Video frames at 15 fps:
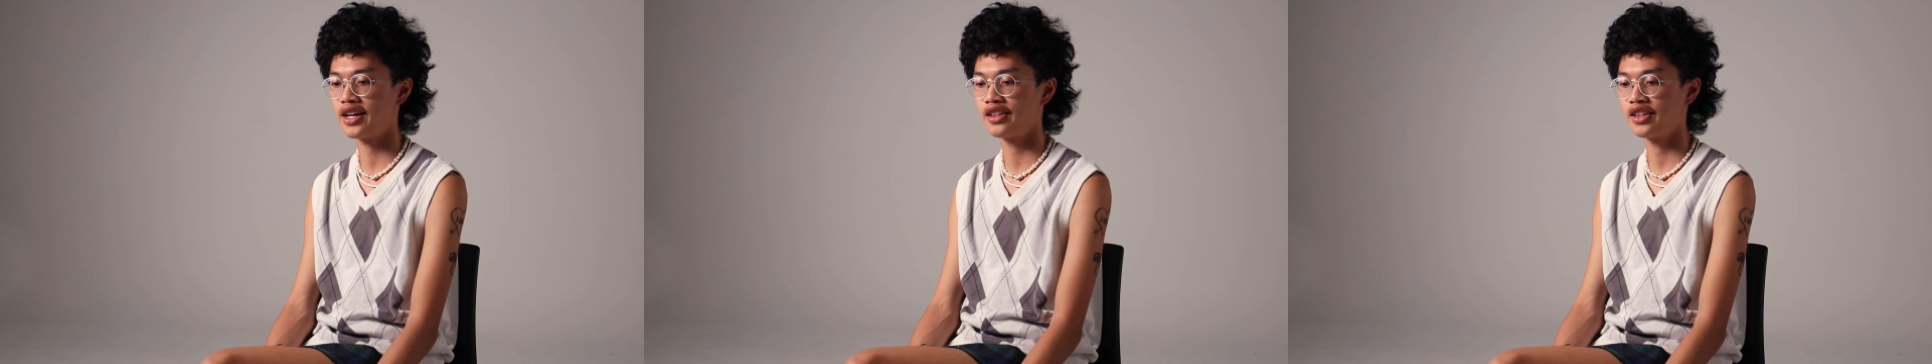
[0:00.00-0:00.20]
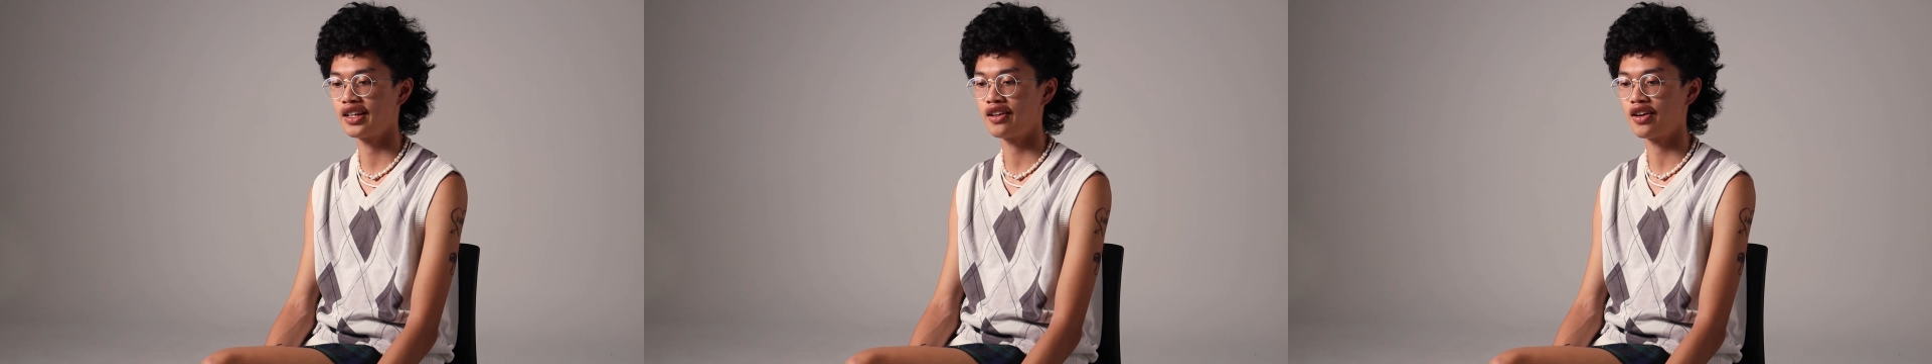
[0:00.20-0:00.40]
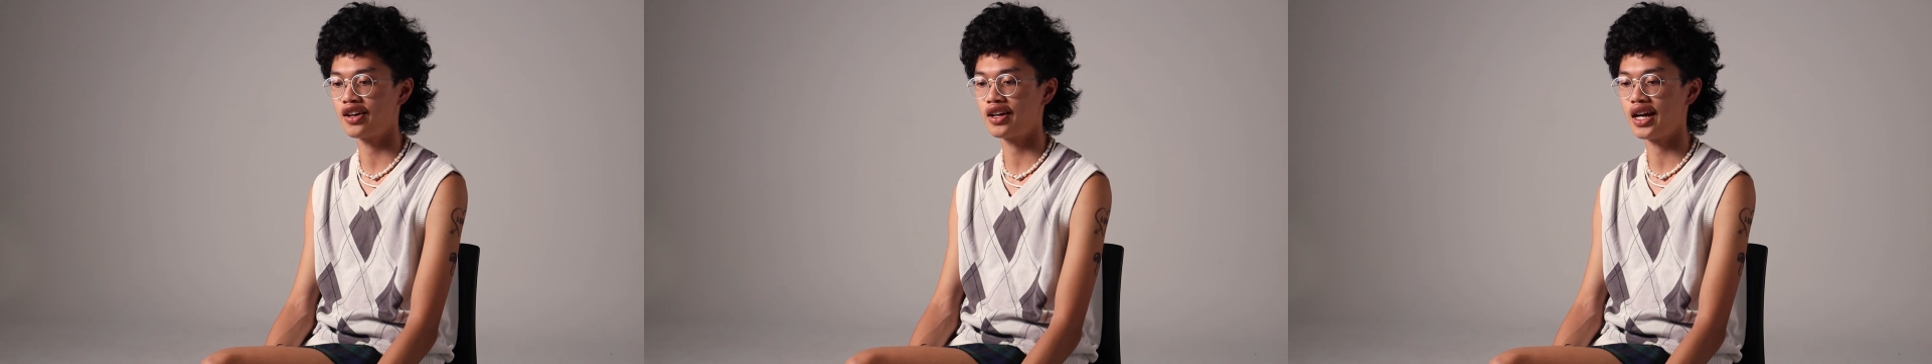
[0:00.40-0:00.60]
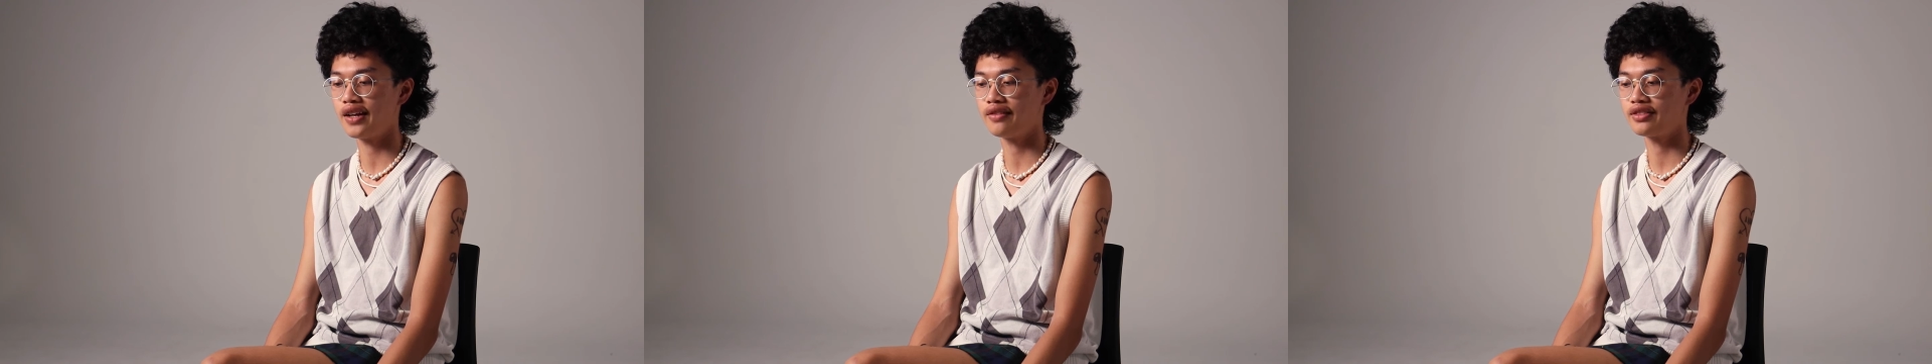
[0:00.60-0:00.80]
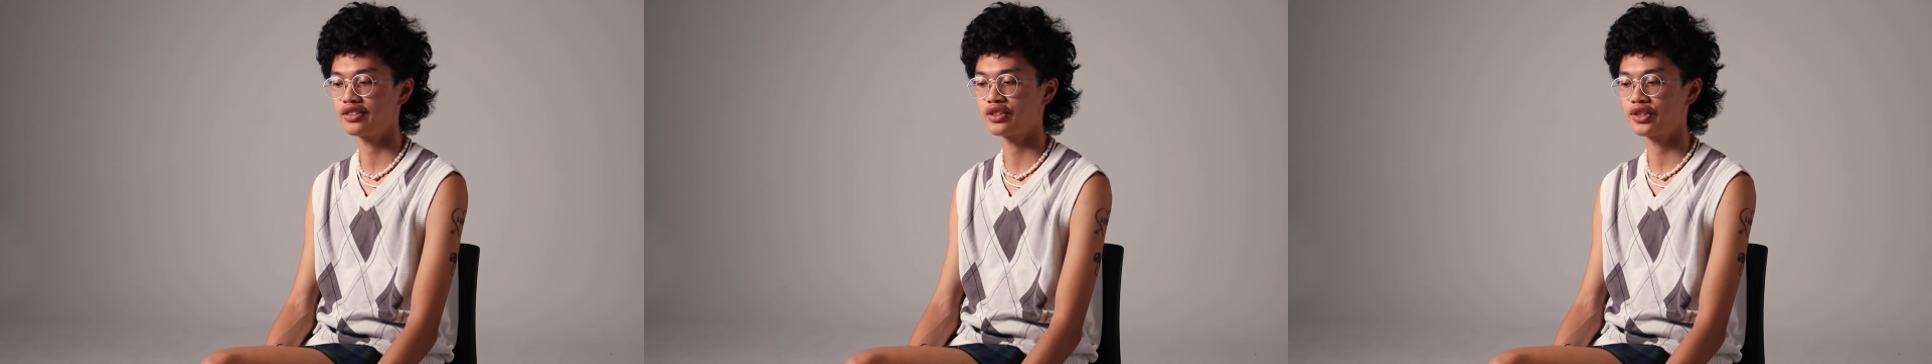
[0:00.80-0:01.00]
and the art
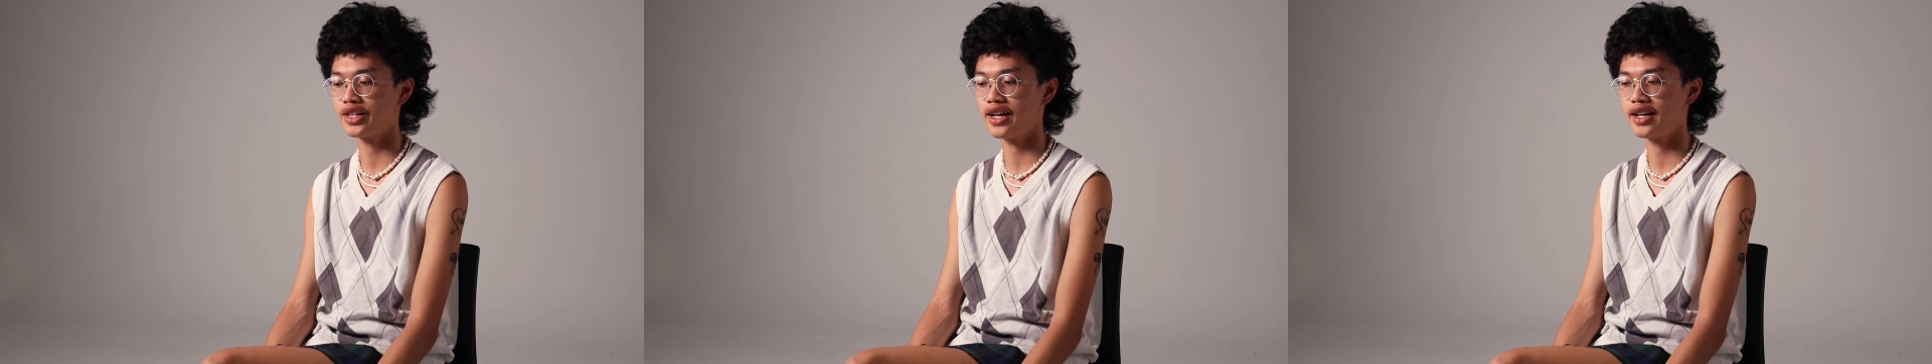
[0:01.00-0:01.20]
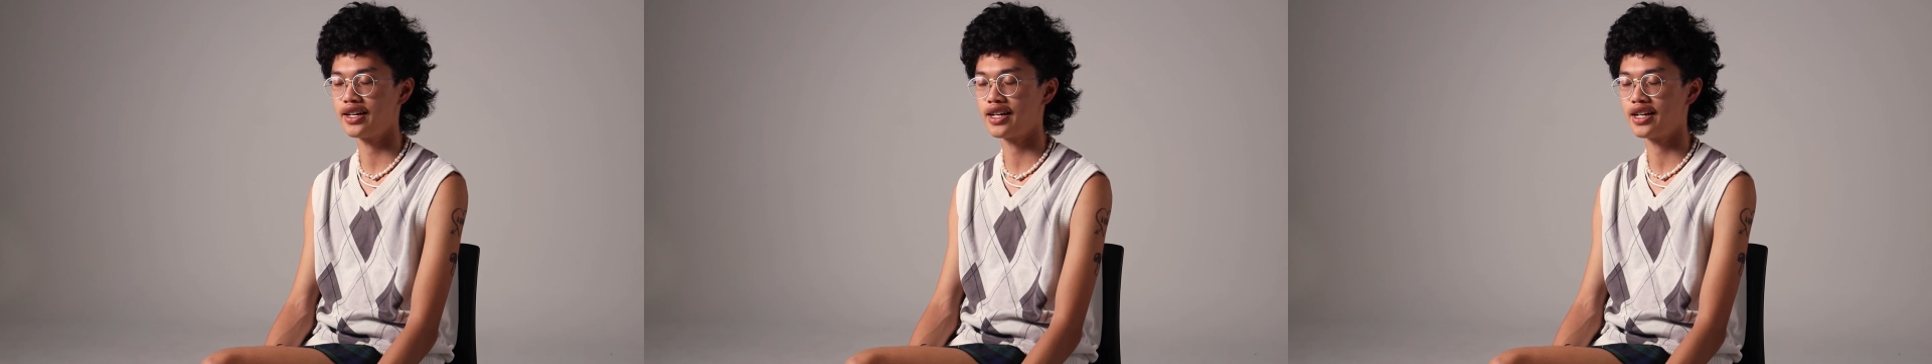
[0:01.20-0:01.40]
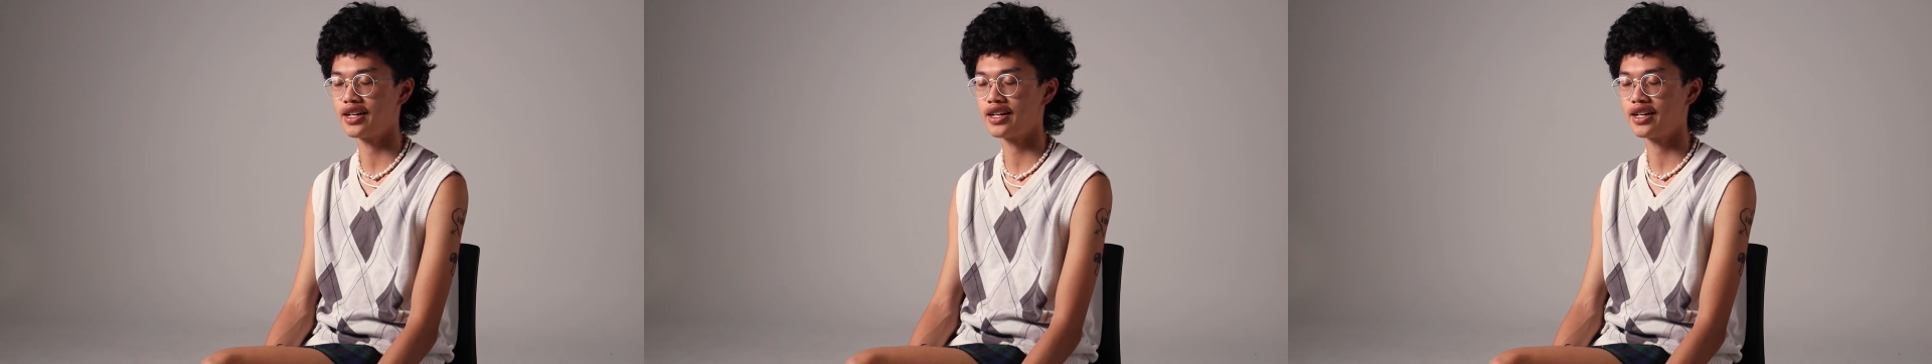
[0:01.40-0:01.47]
I've created